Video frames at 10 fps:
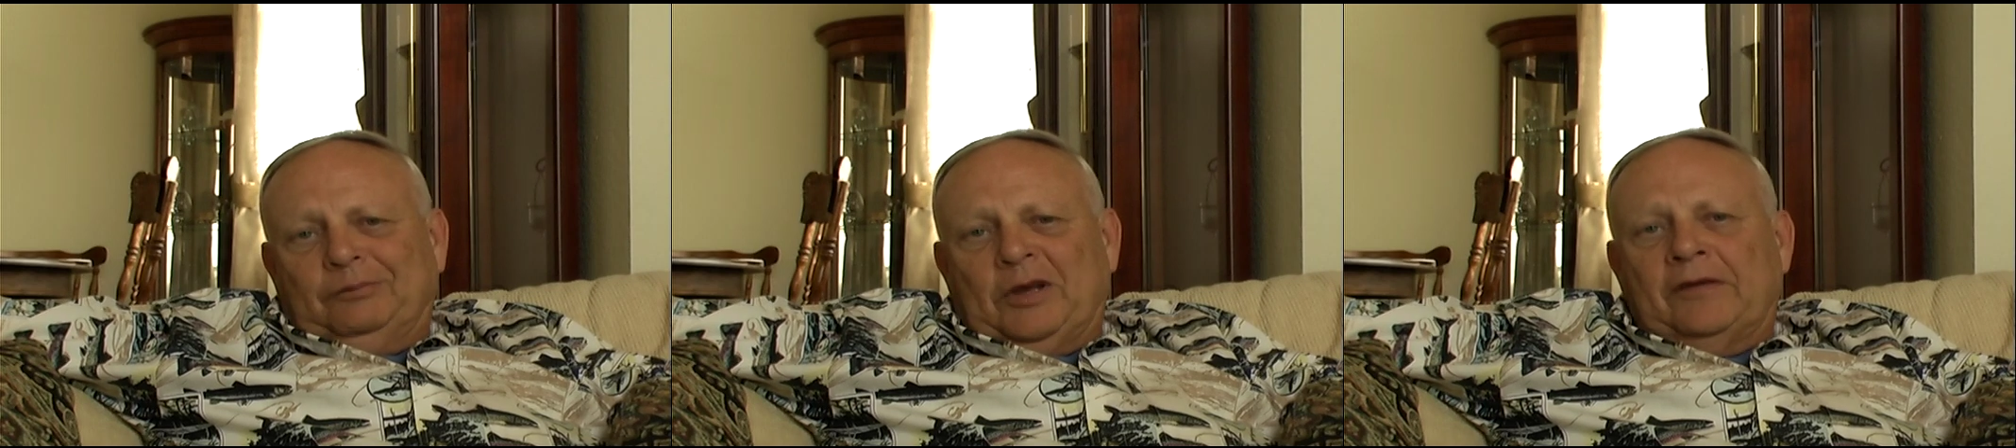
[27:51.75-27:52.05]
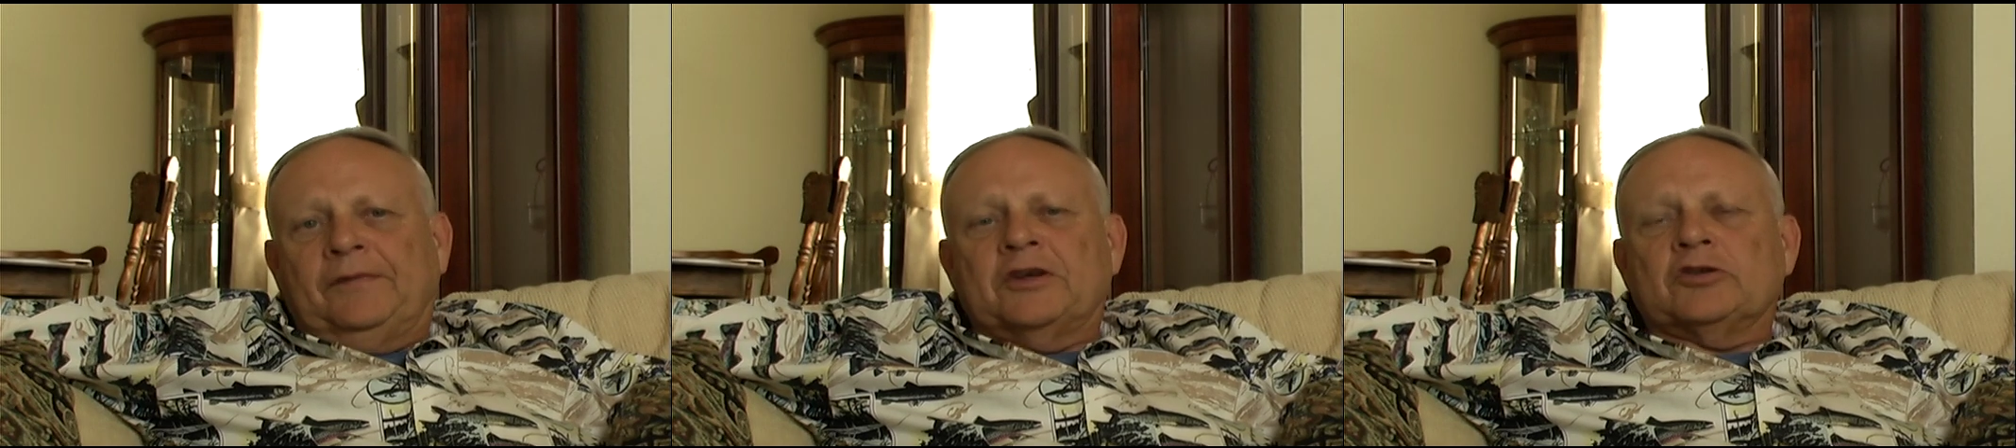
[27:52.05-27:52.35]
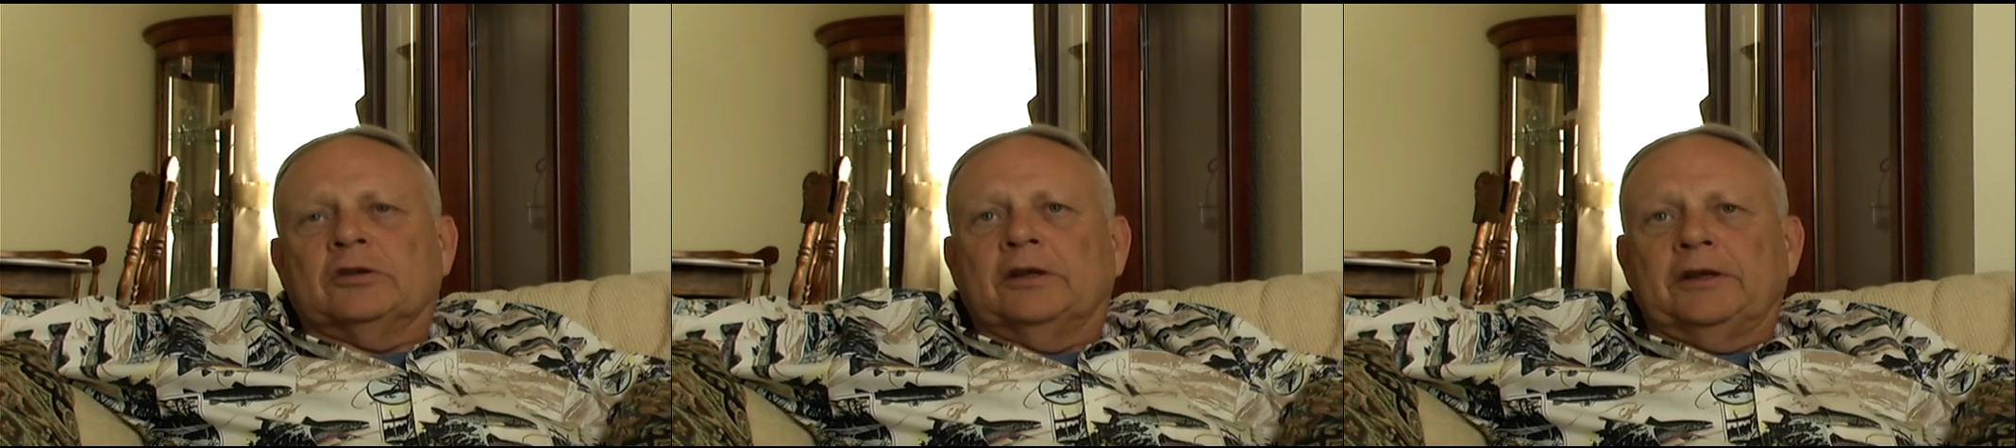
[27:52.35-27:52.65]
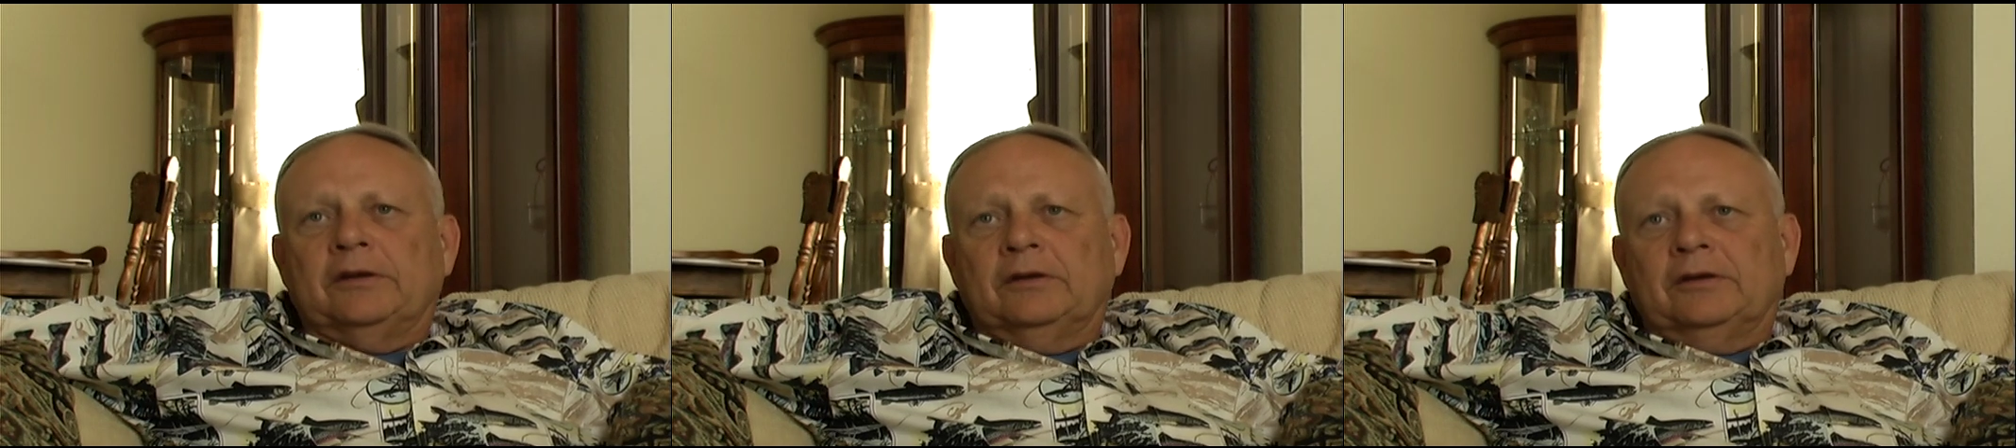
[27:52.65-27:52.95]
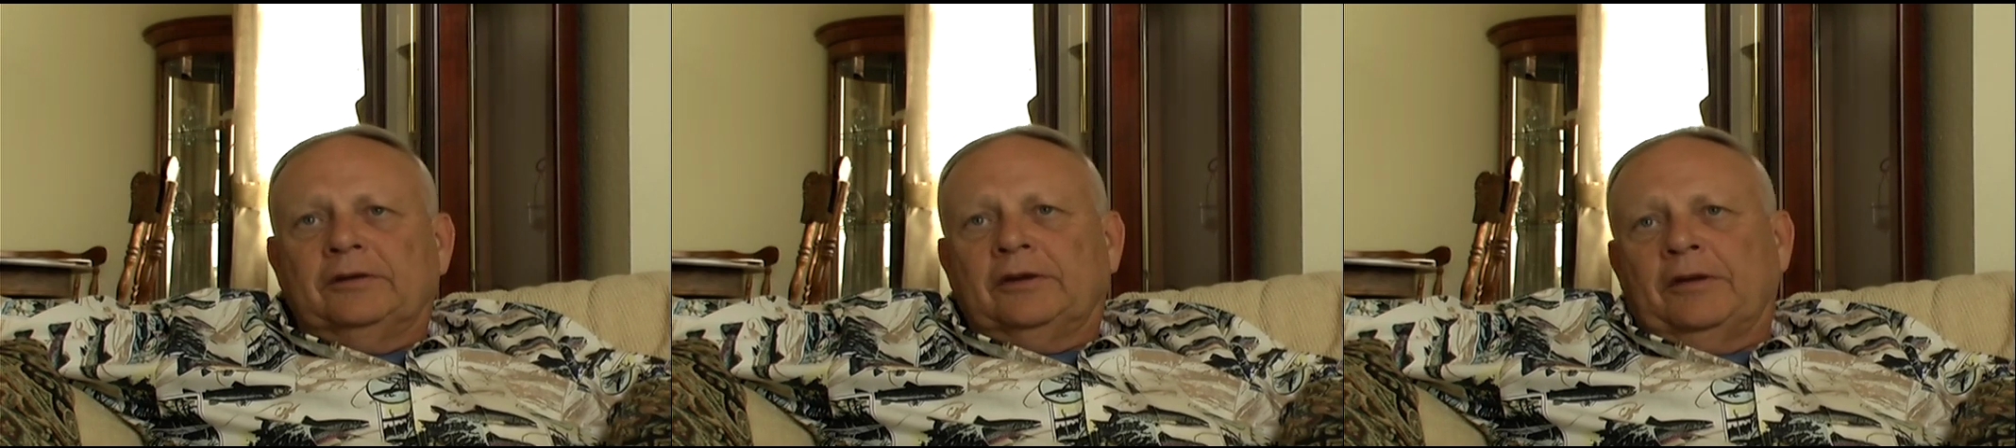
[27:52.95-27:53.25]
beneficially
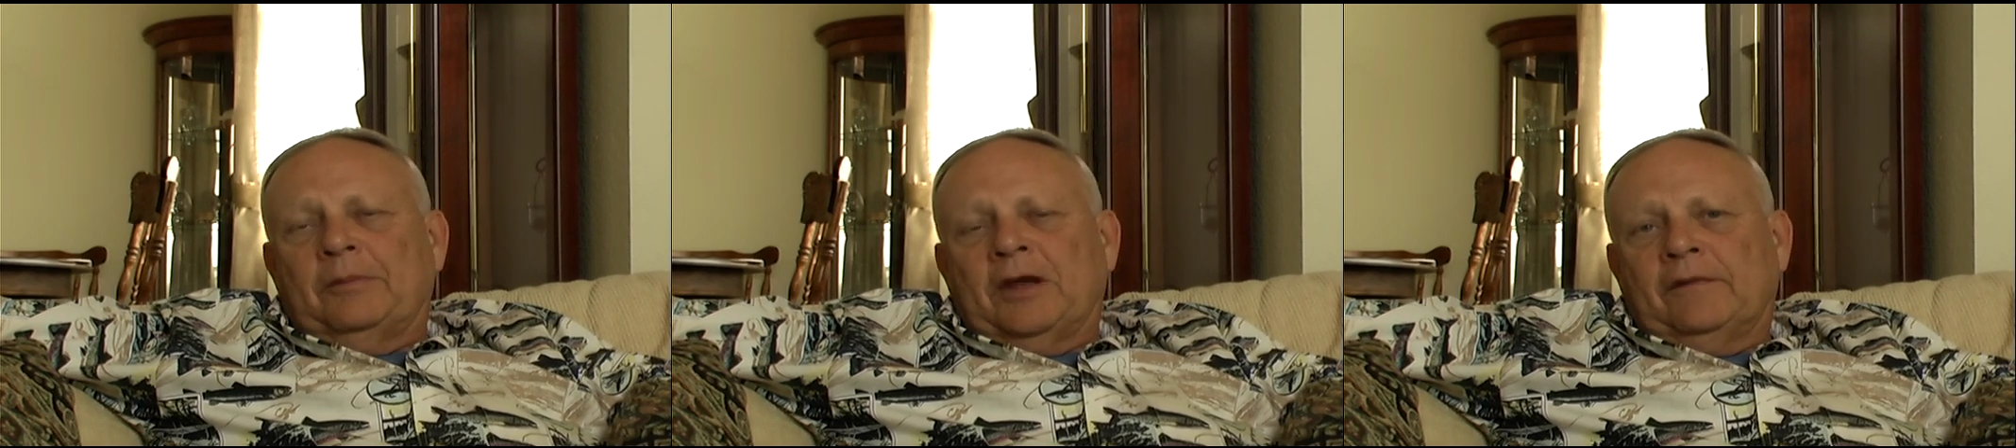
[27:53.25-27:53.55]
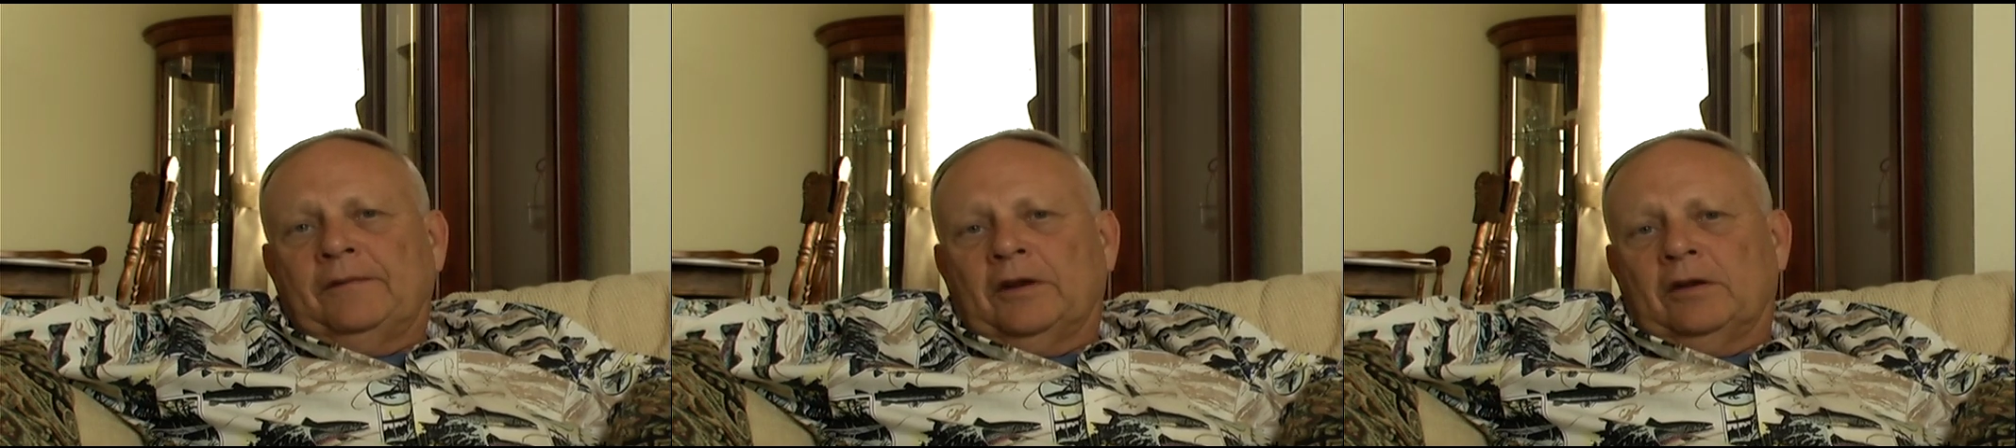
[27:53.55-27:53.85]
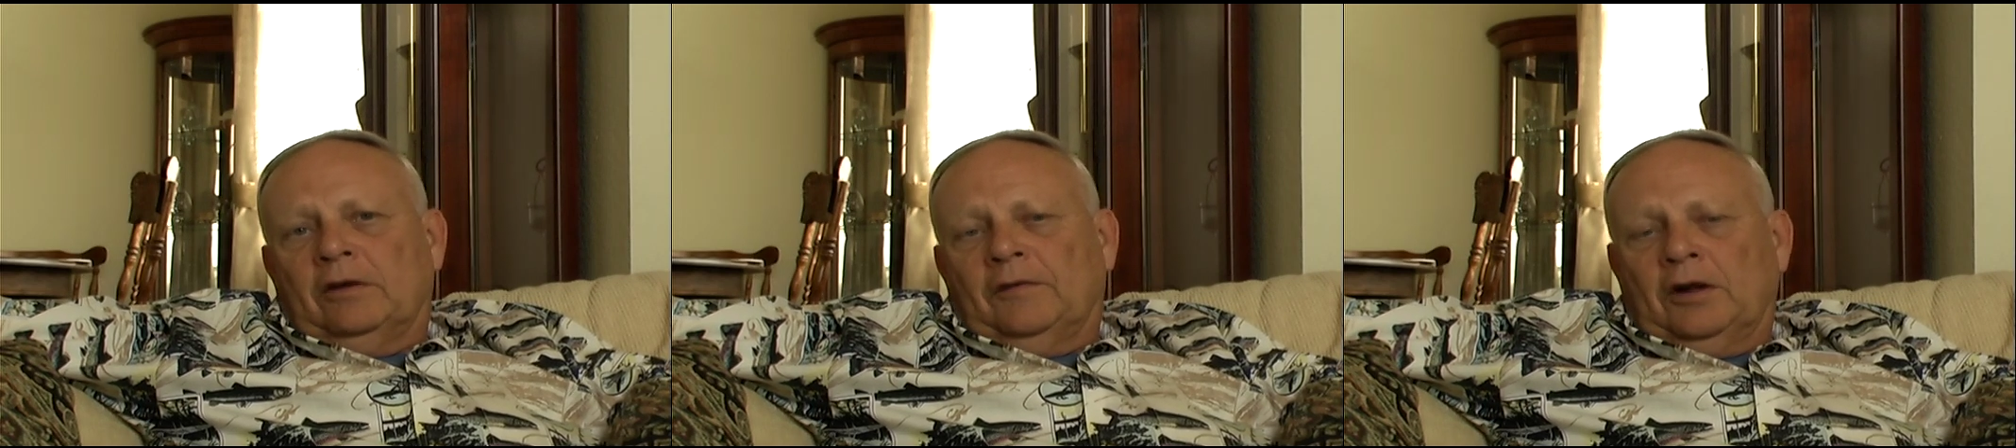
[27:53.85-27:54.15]
to the benefit of